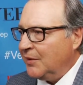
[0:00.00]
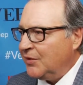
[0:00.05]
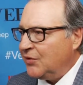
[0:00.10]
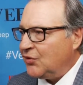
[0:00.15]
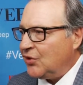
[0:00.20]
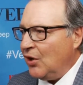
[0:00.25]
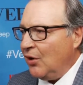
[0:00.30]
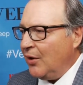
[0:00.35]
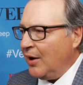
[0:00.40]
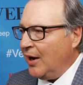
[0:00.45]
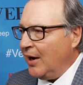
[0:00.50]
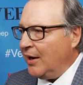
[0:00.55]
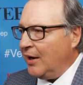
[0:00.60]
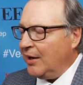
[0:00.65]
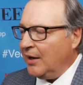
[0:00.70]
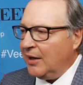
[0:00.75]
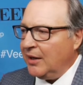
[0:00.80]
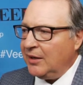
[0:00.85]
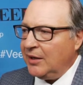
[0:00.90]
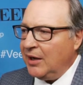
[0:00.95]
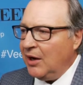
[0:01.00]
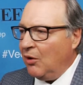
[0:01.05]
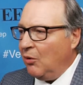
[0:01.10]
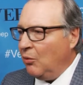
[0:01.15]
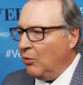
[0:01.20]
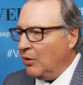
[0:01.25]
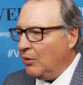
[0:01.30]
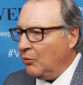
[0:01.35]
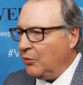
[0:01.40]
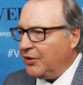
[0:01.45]
so you know,
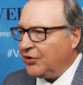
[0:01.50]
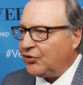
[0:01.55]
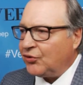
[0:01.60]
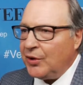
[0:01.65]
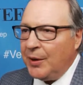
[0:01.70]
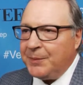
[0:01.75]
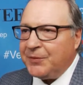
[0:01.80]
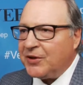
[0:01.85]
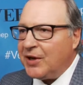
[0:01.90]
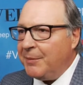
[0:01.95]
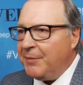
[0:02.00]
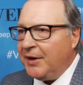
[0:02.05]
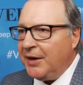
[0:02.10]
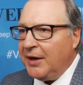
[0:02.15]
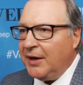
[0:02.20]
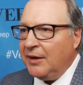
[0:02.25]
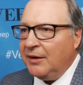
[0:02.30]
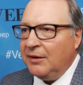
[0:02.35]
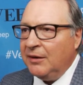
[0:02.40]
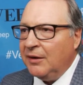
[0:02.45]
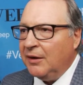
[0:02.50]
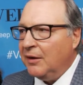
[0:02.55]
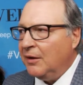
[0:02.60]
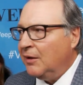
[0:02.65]
with scripts coming in,